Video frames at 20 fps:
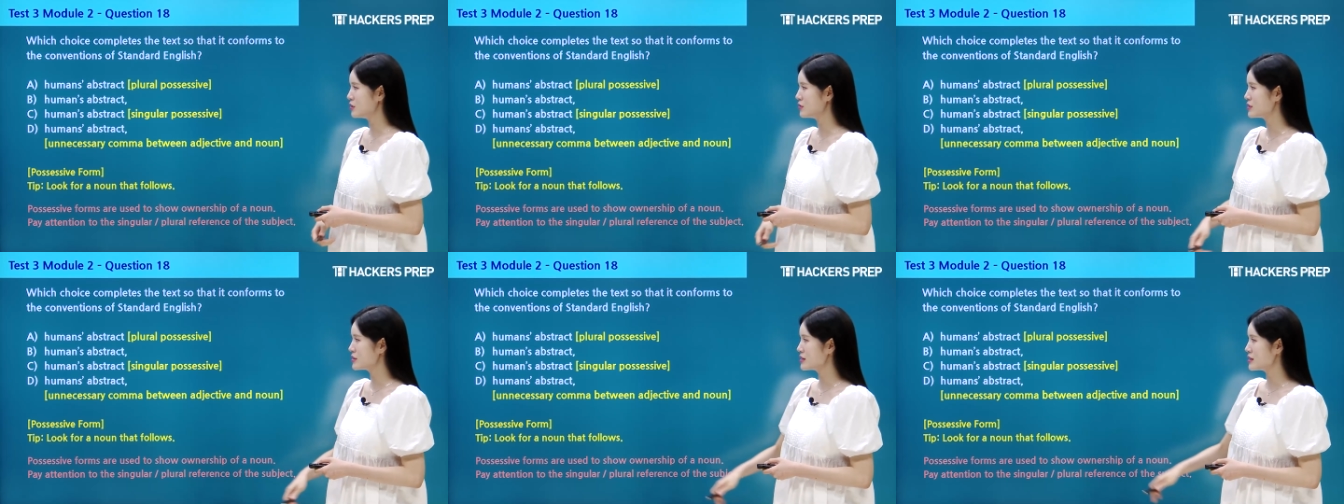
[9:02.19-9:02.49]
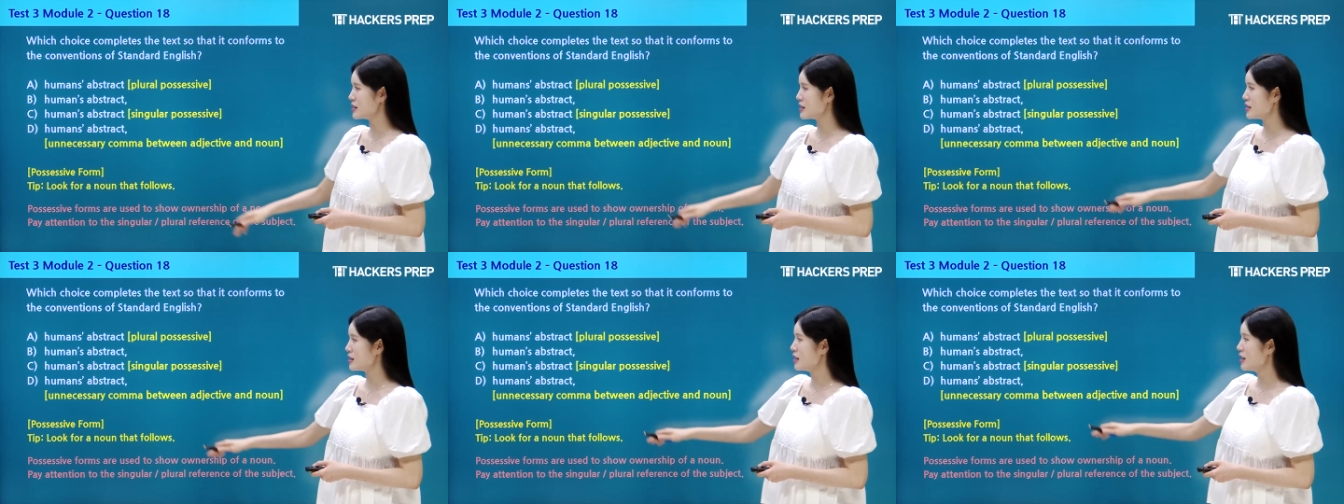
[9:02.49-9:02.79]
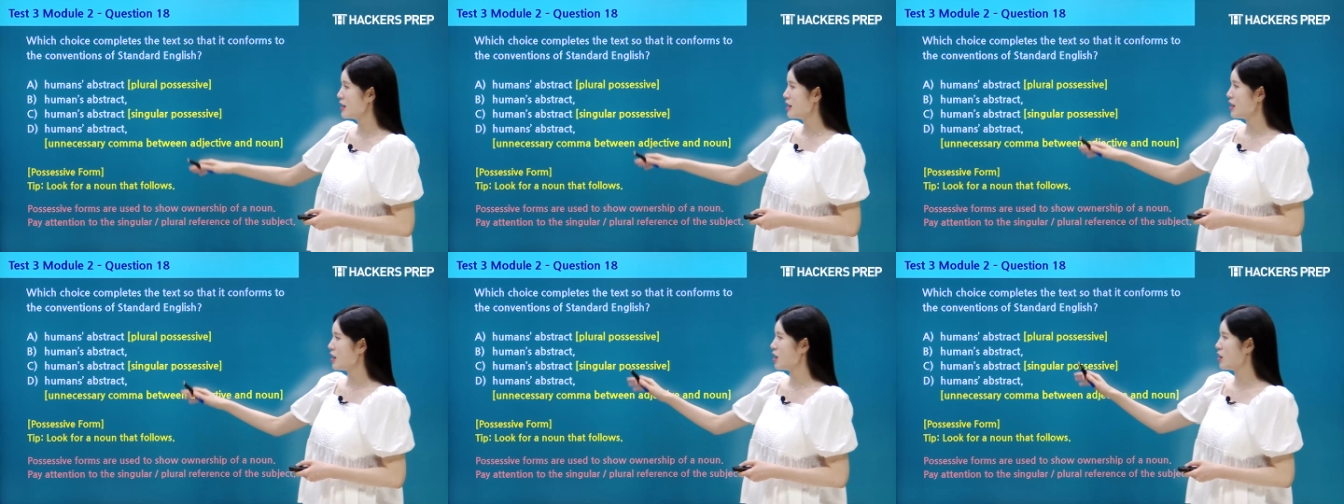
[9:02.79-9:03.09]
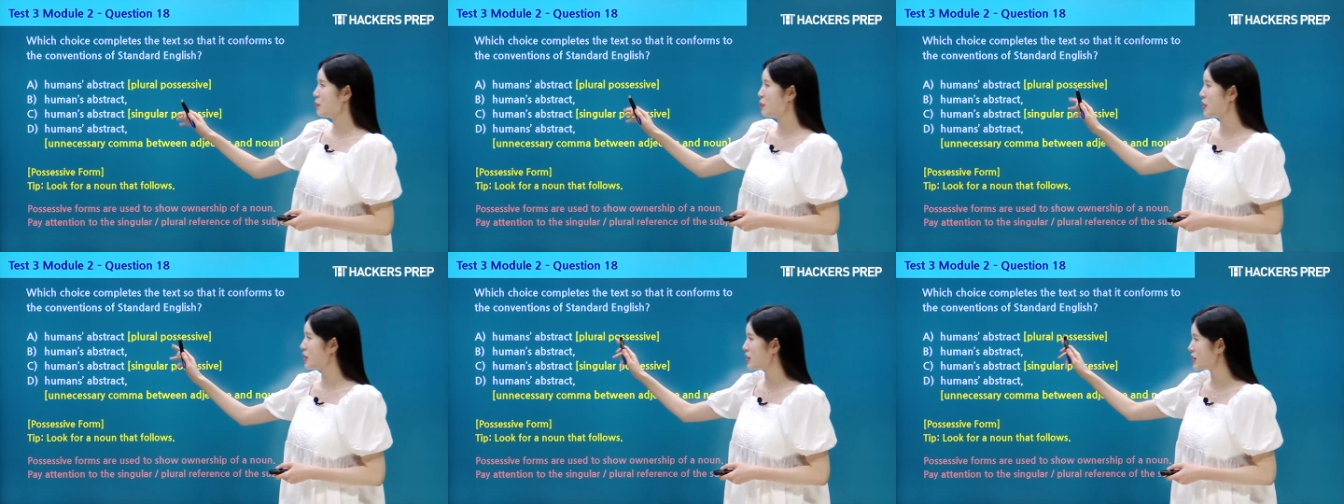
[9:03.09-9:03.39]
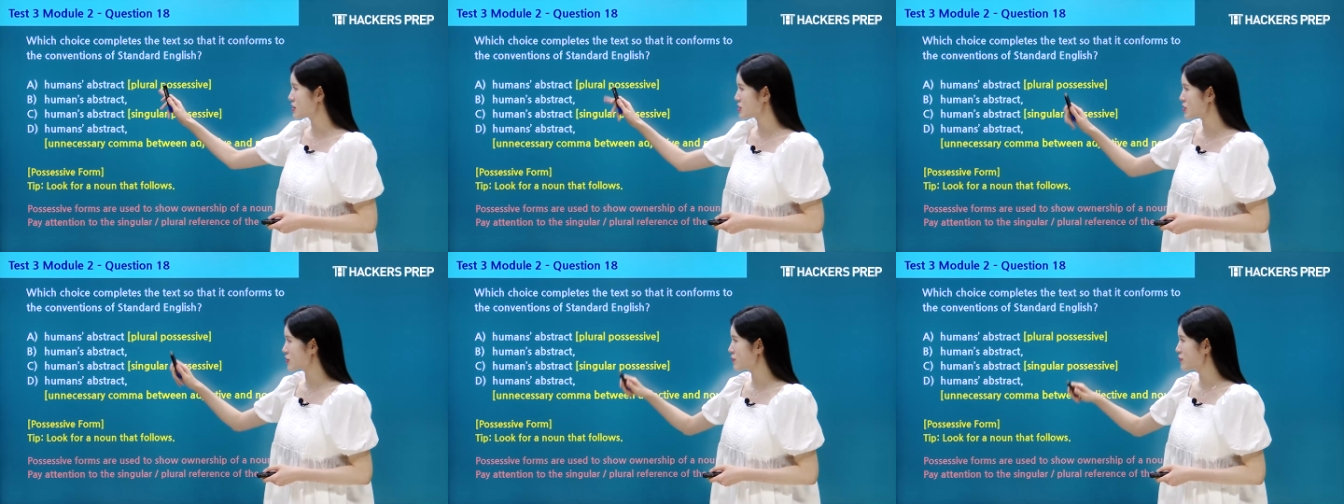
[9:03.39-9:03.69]
you see
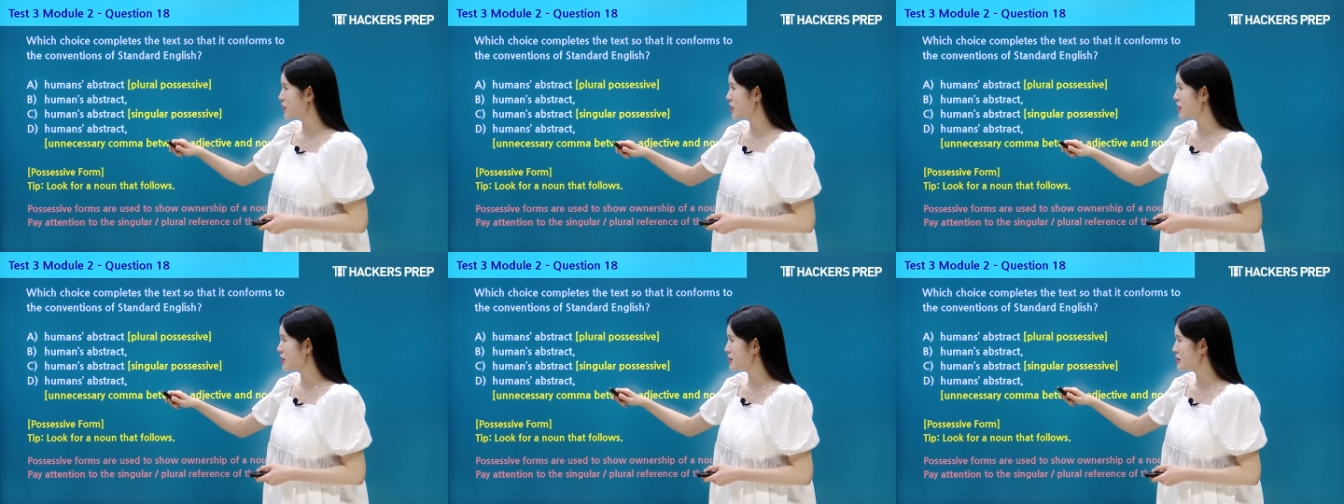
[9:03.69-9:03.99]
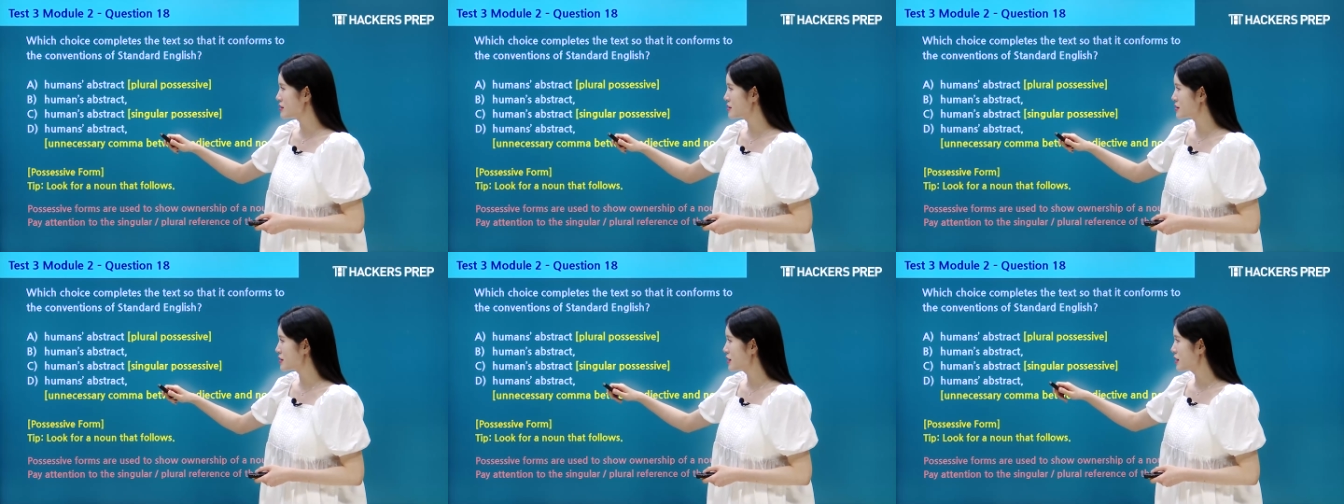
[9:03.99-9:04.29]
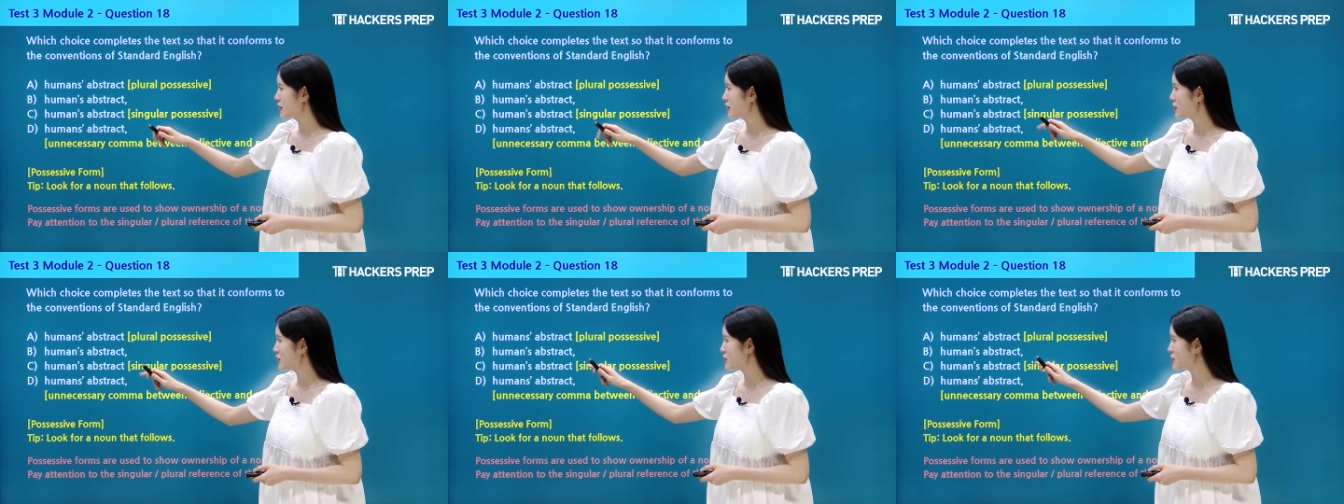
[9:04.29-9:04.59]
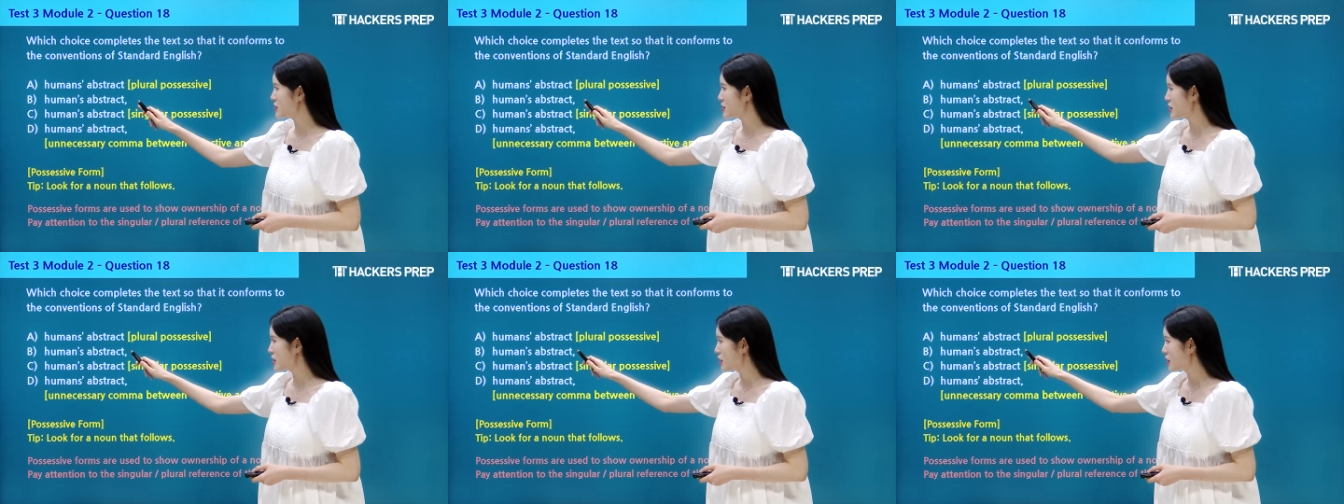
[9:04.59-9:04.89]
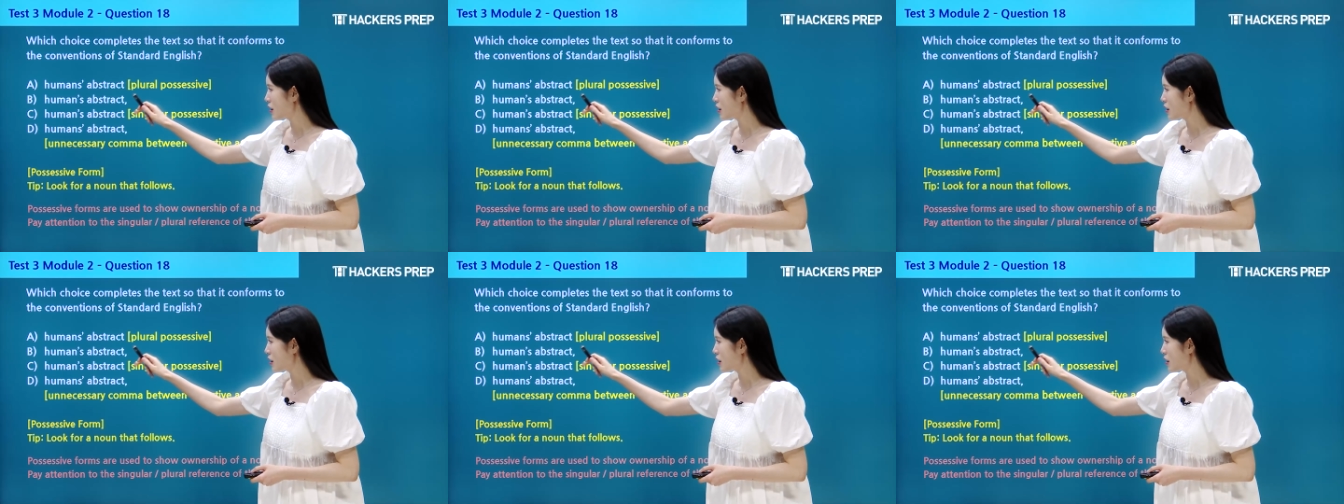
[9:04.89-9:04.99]
apostrophes, you see